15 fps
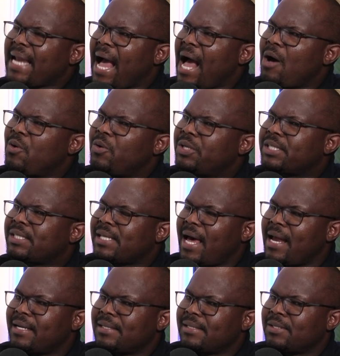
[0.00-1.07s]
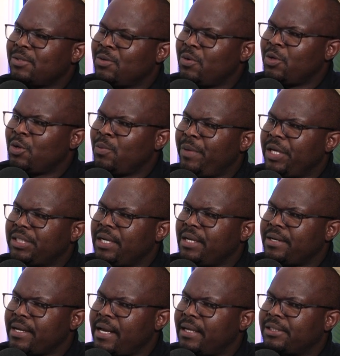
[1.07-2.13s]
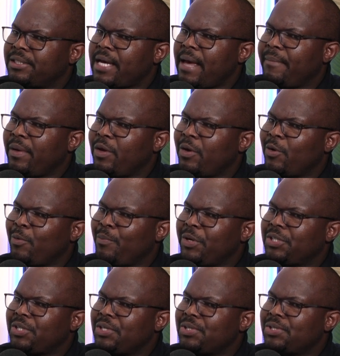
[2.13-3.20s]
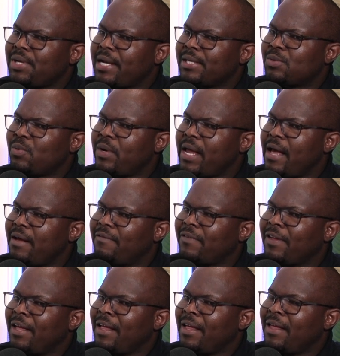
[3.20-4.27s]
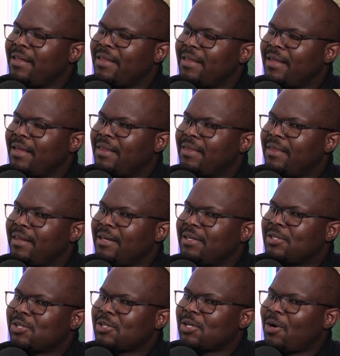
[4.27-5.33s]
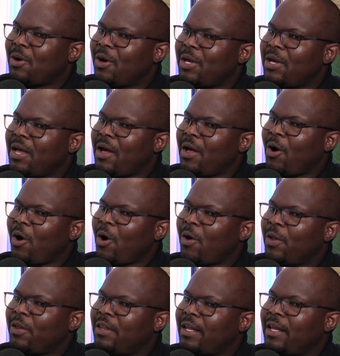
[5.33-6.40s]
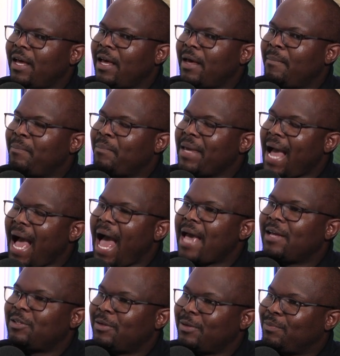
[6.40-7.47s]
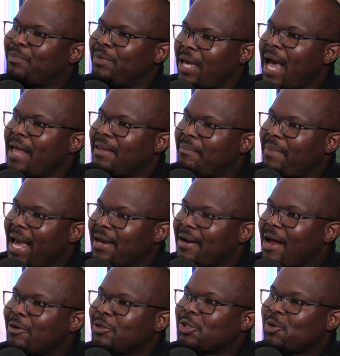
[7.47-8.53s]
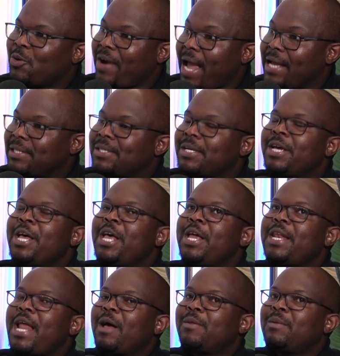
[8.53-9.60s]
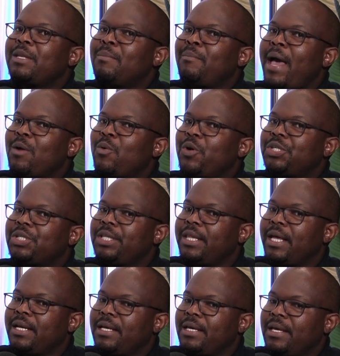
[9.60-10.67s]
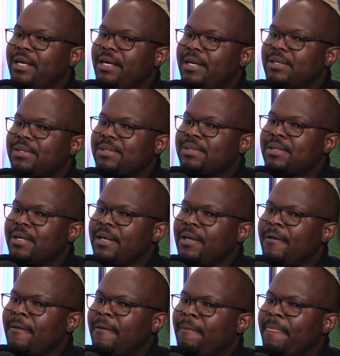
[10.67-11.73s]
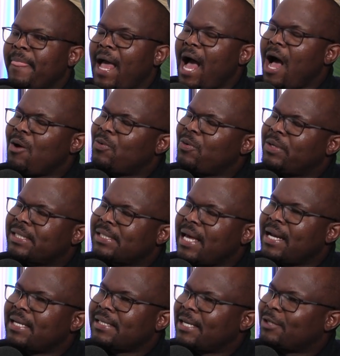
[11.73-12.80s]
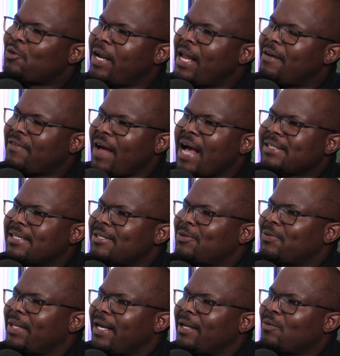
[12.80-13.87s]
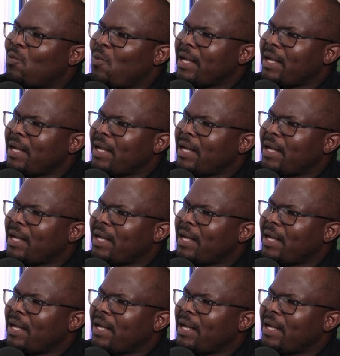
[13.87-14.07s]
how will SARS, you mentioned real-time, you mentioned SARS will have these on behind the background. So now my question then is, how will SARS actually have access to that?